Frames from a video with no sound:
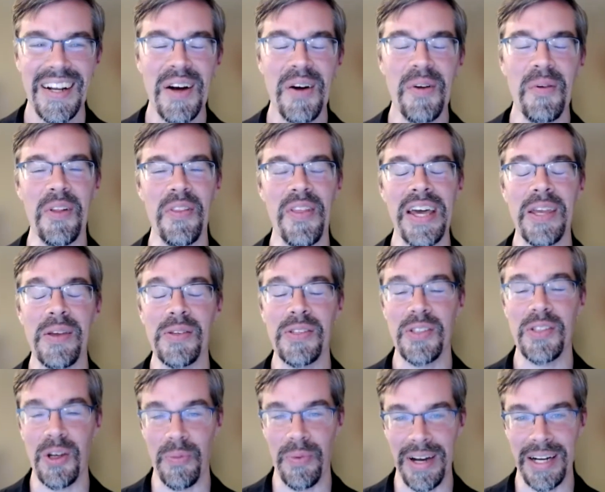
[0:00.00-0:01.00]
Well, thank you
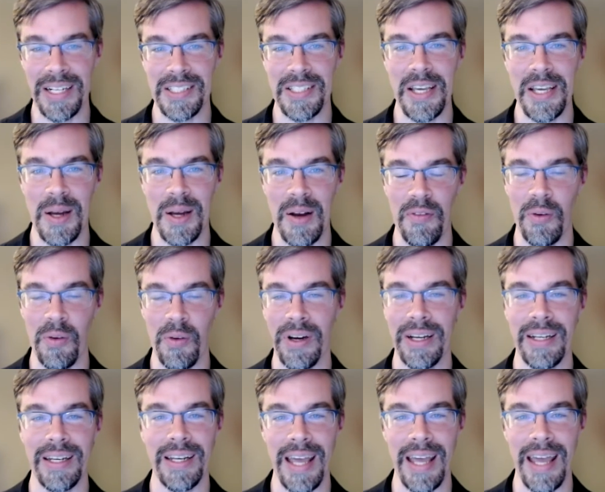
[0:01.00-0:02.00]
so much. Thank you,
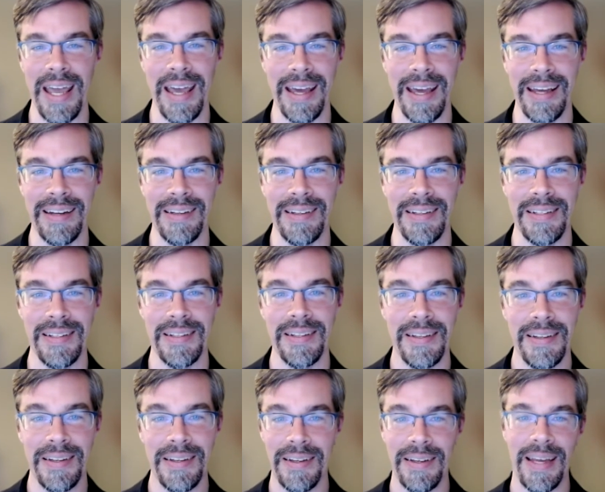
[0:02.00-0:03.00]
everyone. And
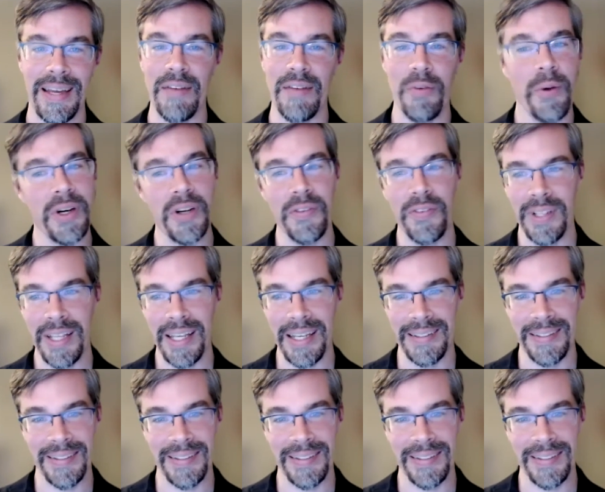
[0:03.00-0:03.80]
have a wonderful night.